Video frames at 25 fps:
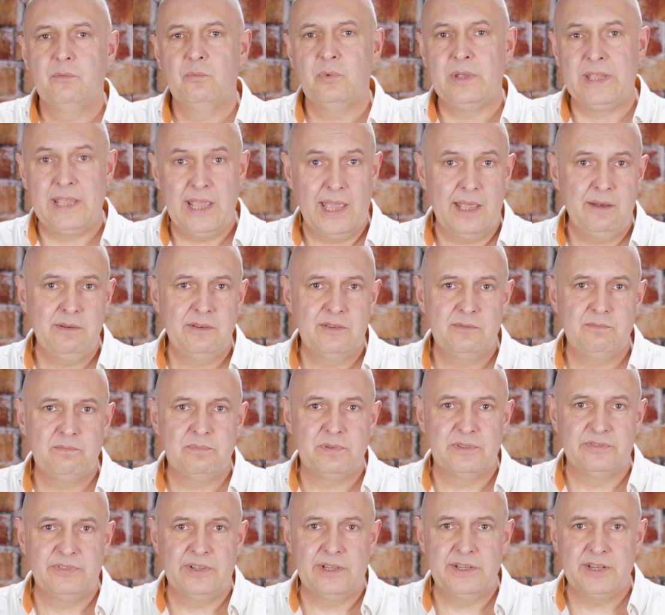We can
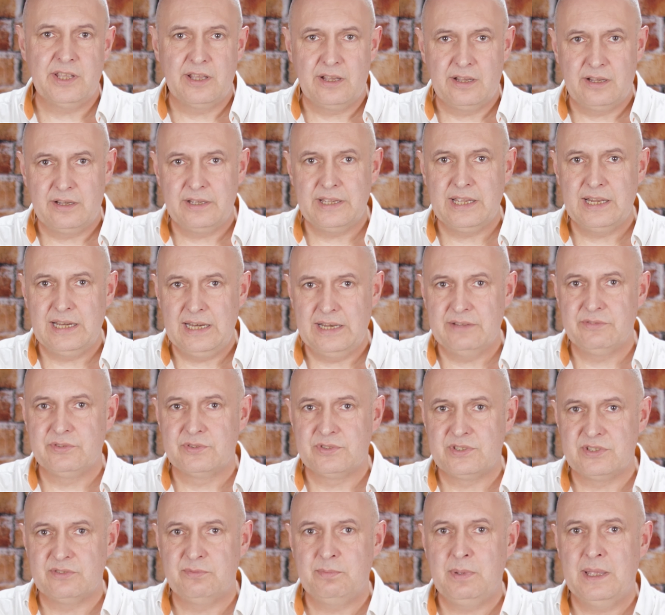provide higher
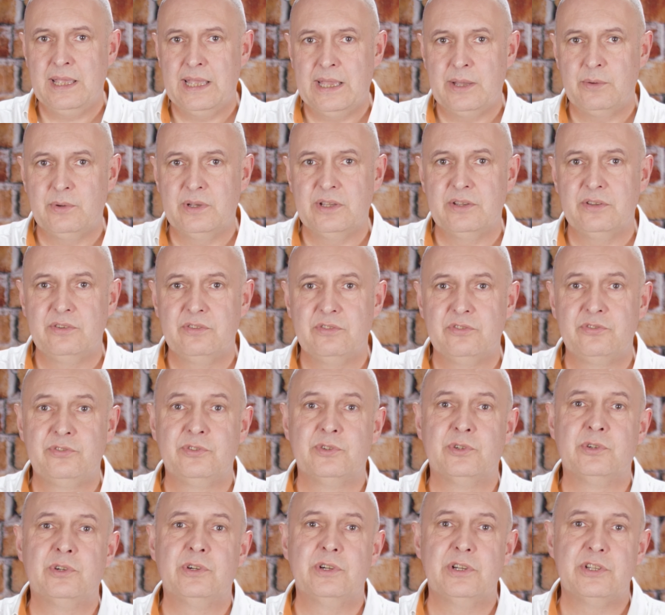levels of power
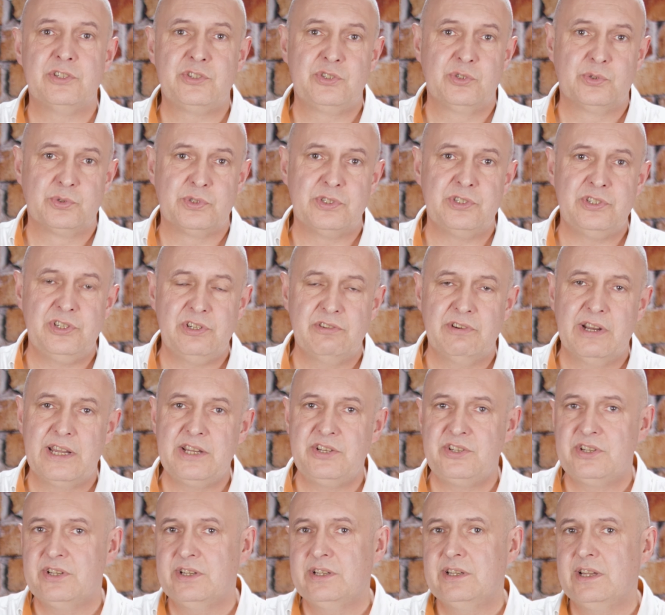for a shorter
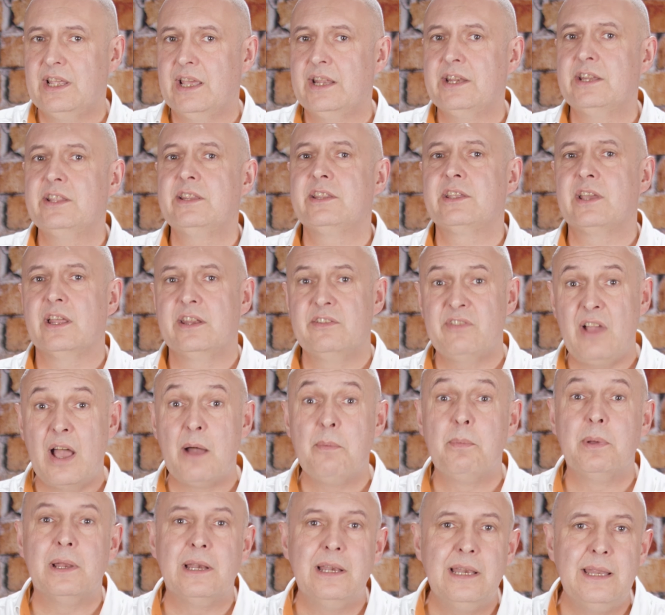duration, and at the kind of
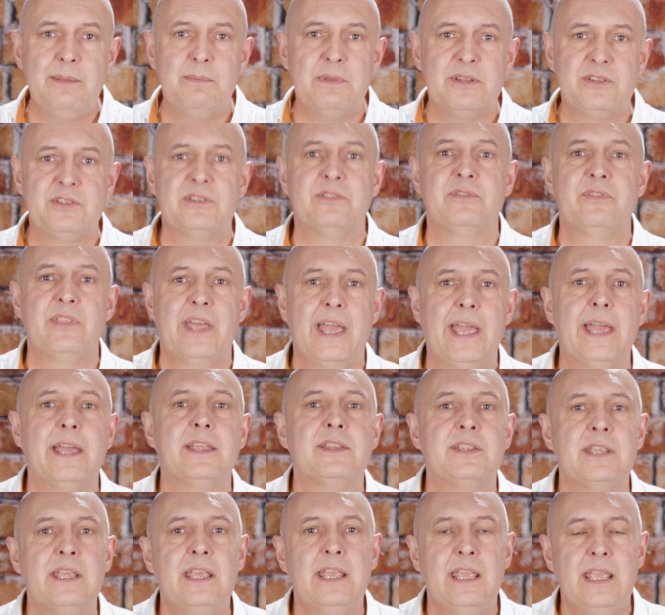upper limit of
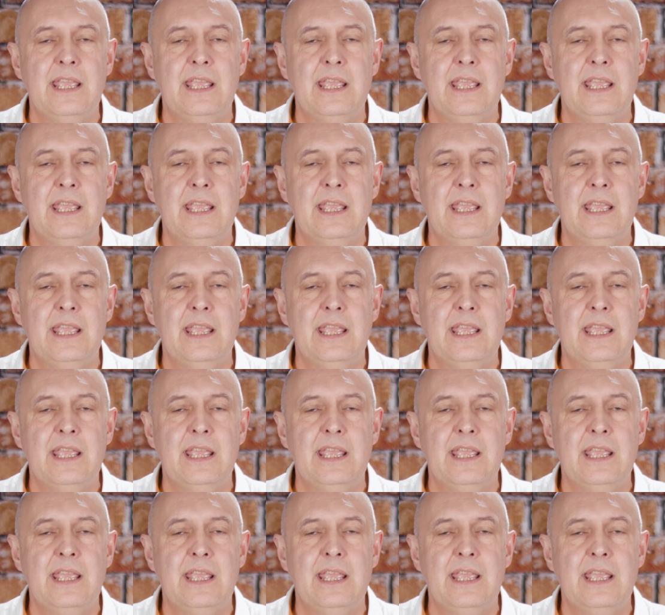that